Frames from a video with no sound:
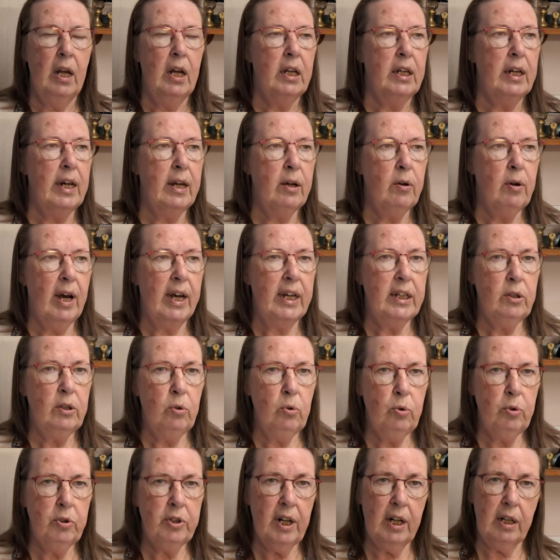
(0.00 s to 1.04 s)
Now, I
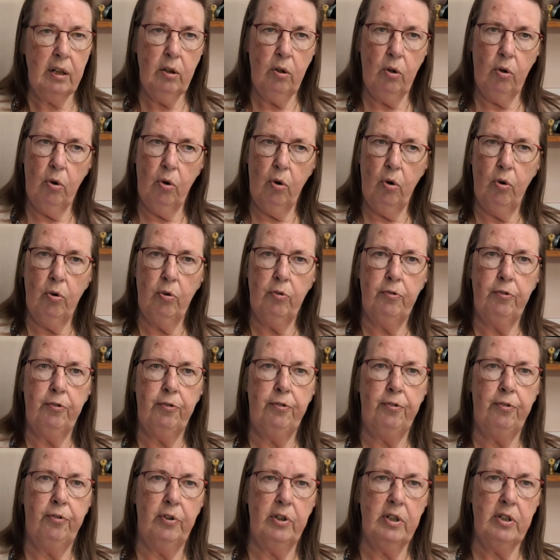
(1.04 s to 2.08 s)
know that a lot
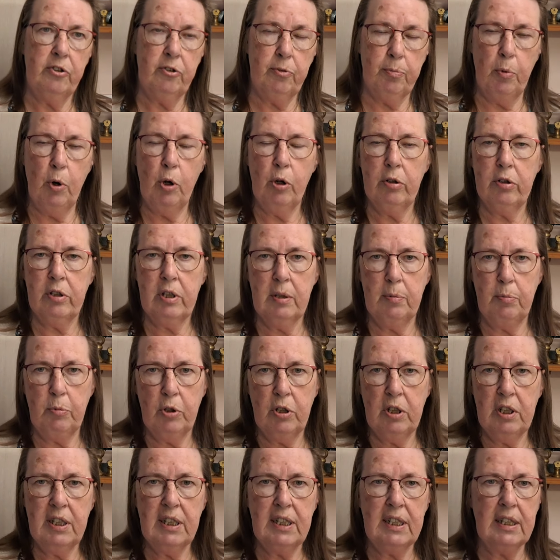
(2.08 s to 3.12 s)
of smaller
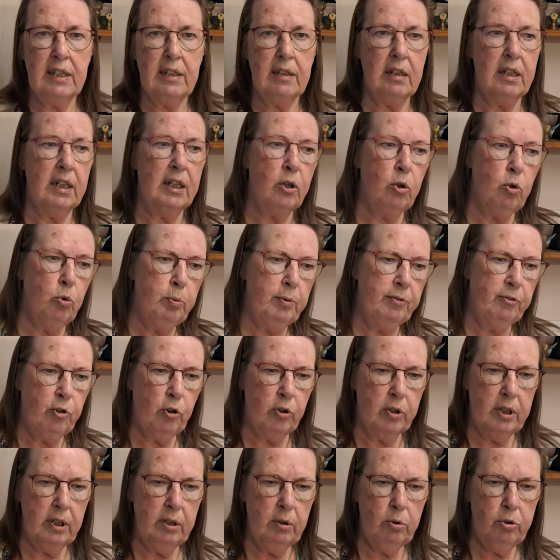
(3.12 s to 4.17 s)
communities are like, oh, we've got
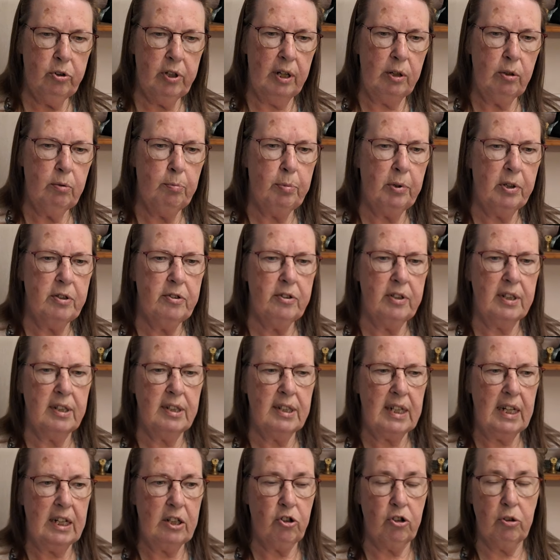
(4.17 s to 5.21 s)
the little town bus,
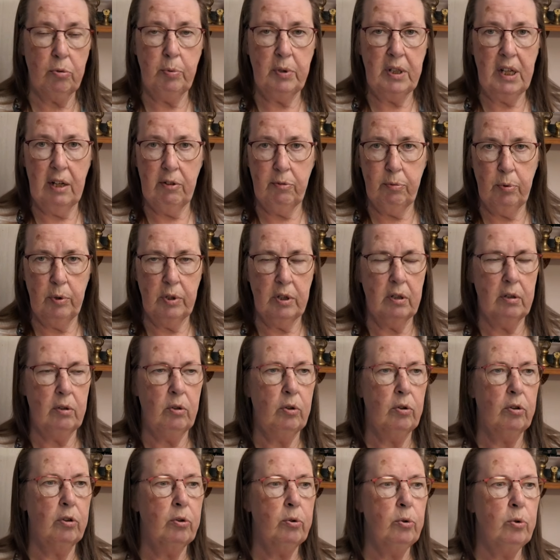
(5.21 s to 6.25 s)
etc. We have one
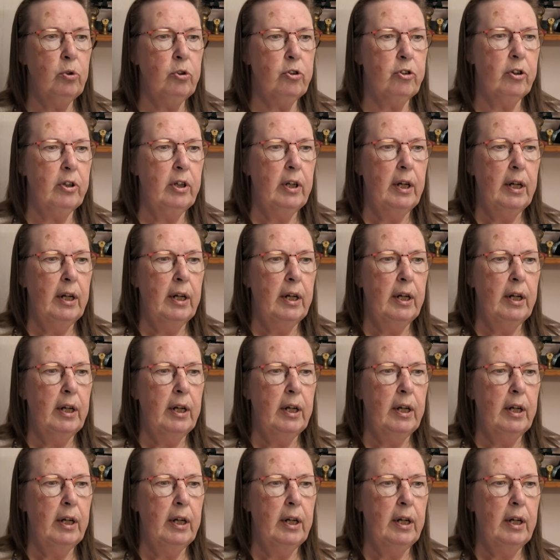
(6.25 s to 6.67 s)
along the road.